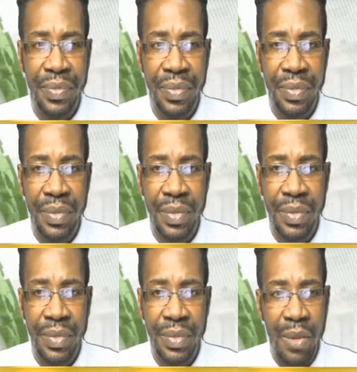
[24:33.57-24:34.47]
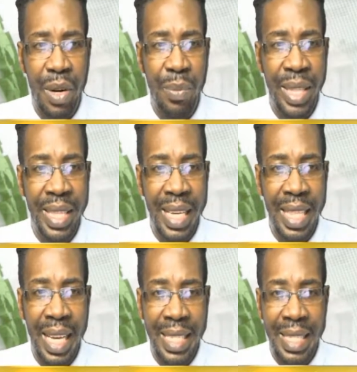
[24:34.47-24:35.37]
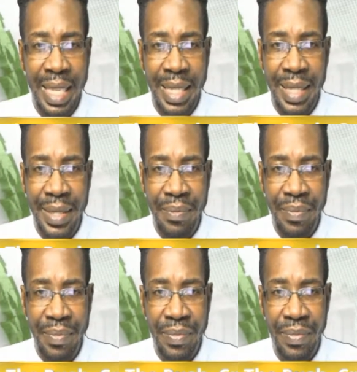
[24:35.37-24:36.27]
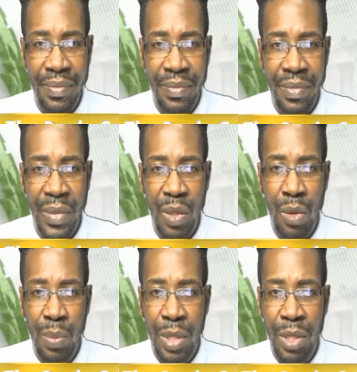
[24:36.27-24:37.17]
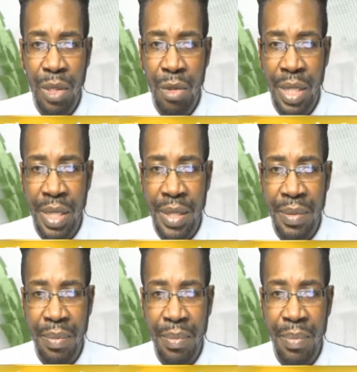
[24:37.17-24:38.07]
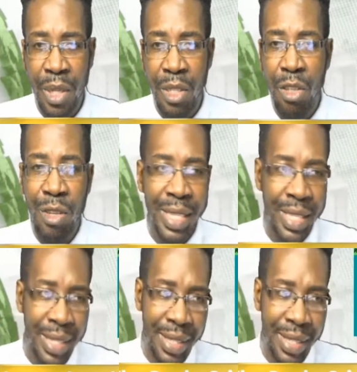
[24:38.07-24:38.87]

around midnight last night. Cooper Street, Pontrench.